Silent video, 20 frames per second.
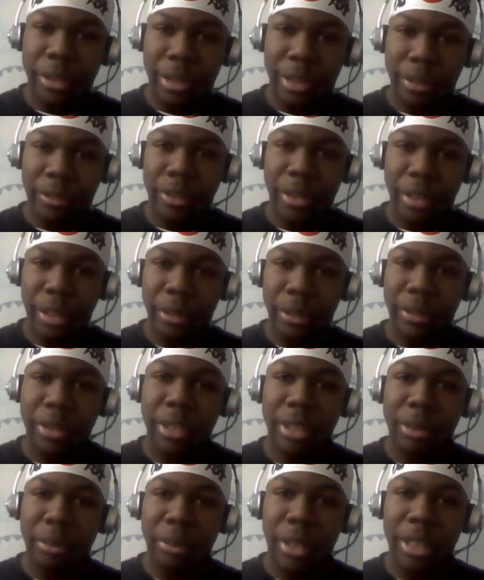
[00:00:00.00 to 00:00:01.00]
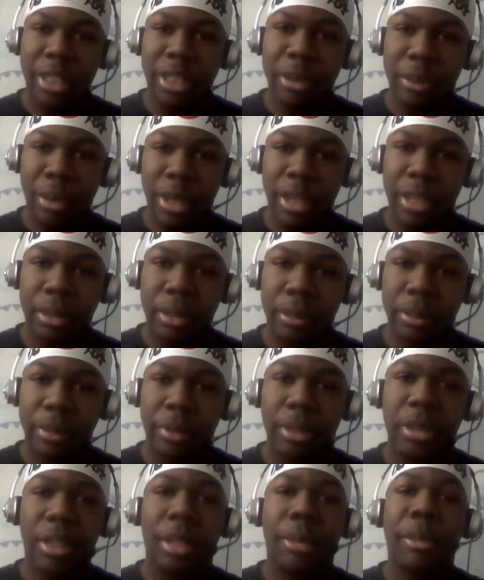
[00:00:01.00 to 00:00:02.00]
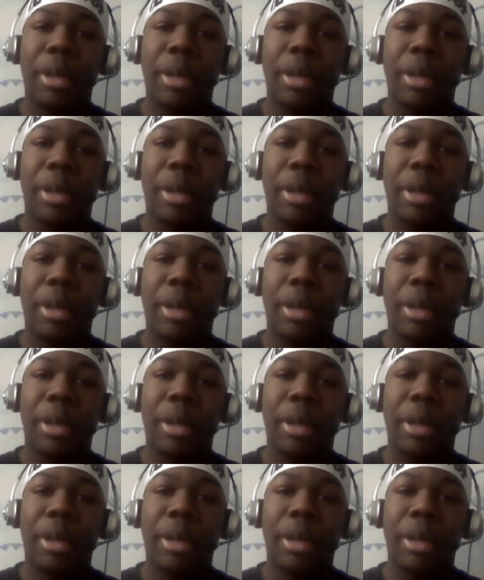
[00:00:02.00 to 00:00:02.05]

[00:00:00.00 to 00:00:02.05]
yourself to the language as much as possible.